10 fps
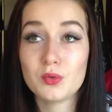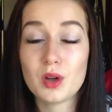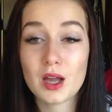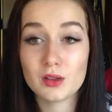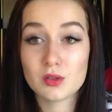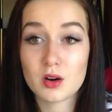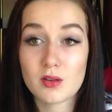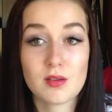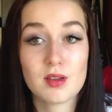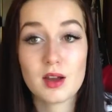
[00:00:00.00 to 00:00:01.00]
enter our
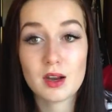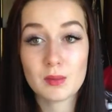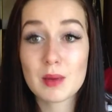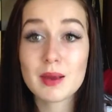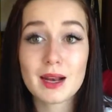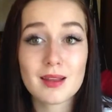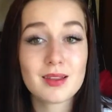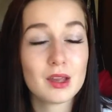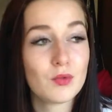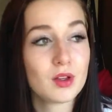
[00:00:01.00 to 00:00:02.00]
society. Maybe they
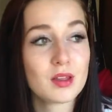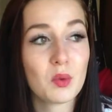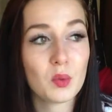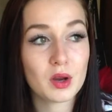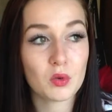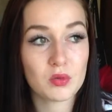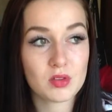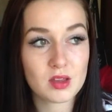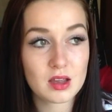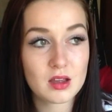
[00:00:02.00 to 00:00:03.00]
see things that we don't
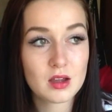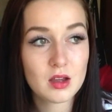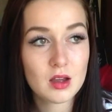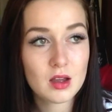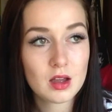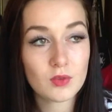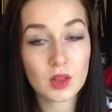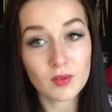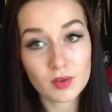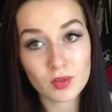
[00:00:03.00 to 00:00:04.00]
see, if
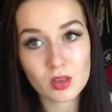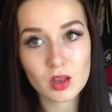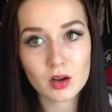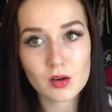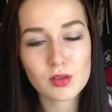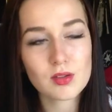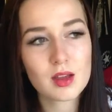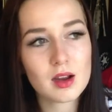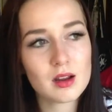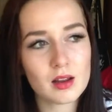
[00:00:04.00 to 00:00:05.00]
they've even seen our
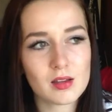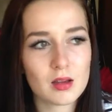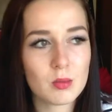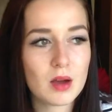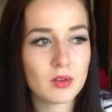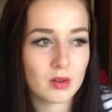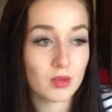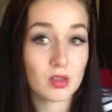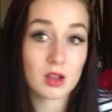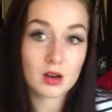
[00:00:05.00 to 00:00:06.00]
society. Like, some haven't
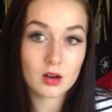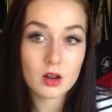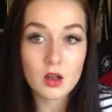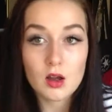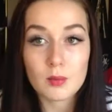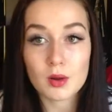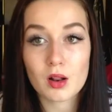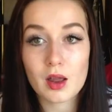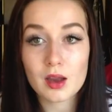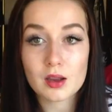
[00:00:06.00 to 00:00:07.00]
even seen it. But,
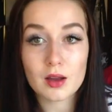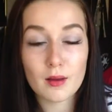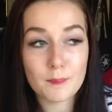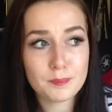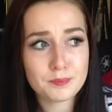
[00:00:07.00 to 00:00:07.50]
like, there's